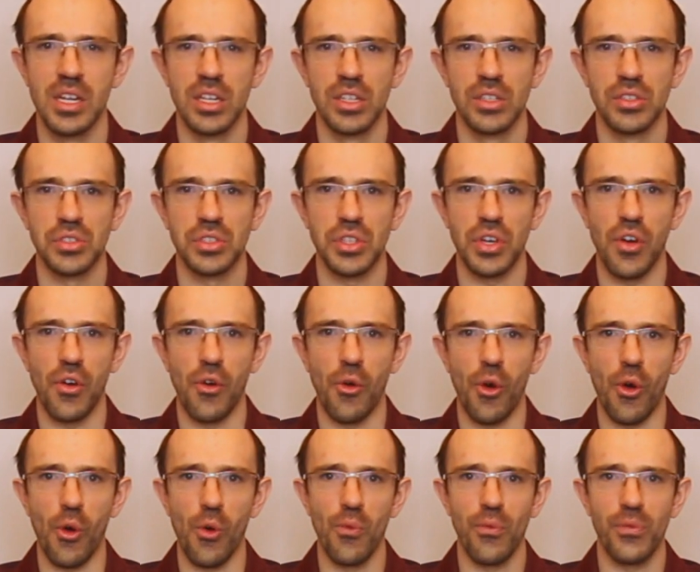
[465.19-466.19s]
So
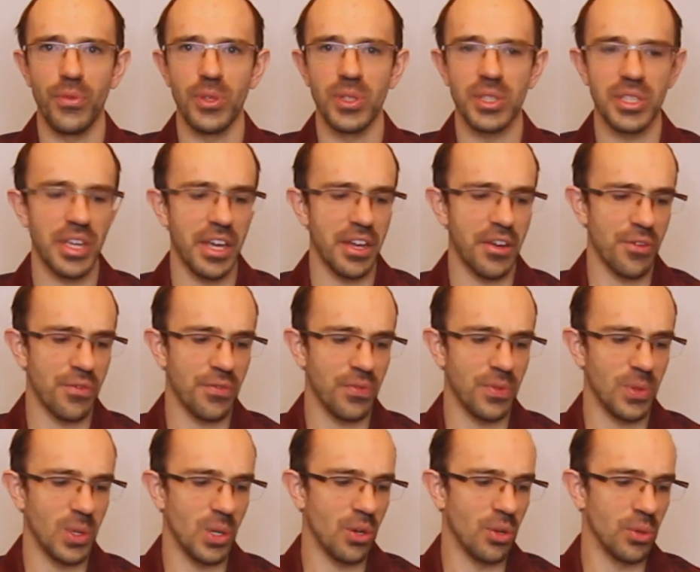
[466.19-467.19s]
hopefully
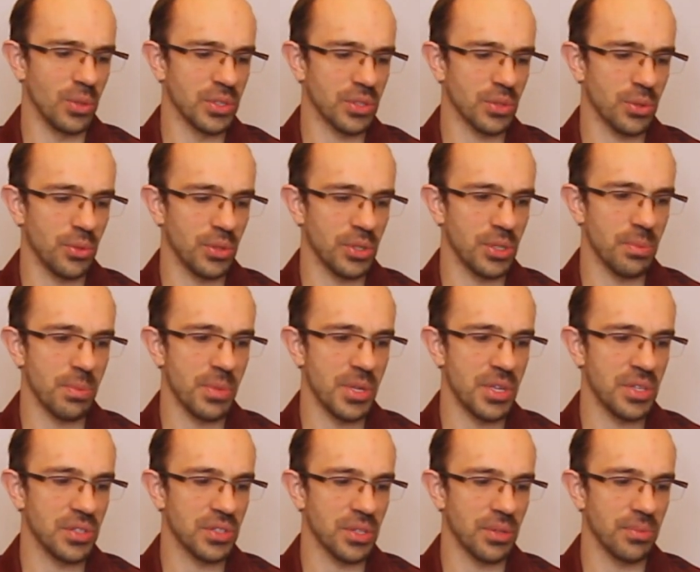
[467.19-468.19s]
airflow is going to be
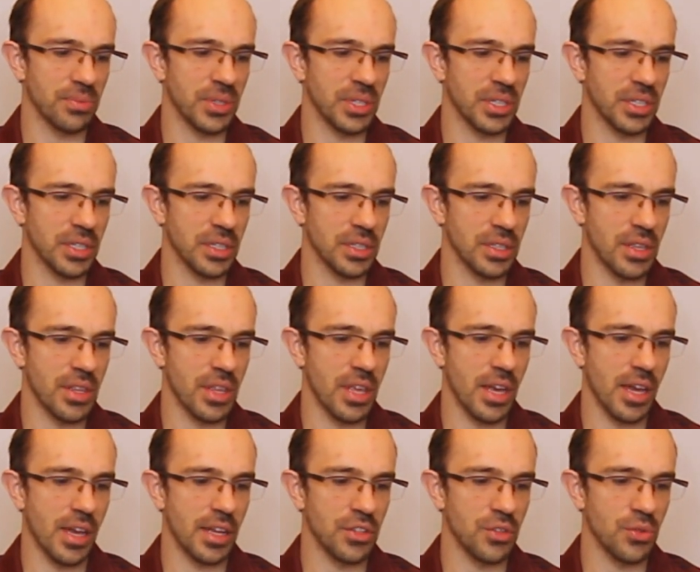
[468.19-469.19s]
something
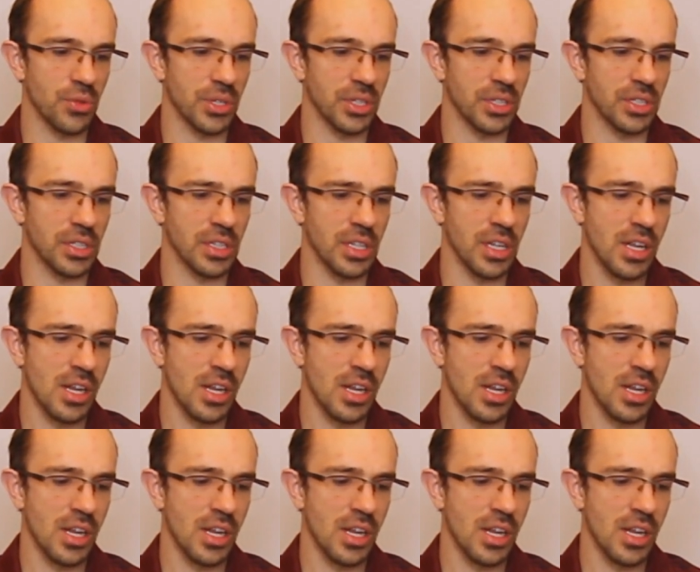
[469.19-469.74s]
that you can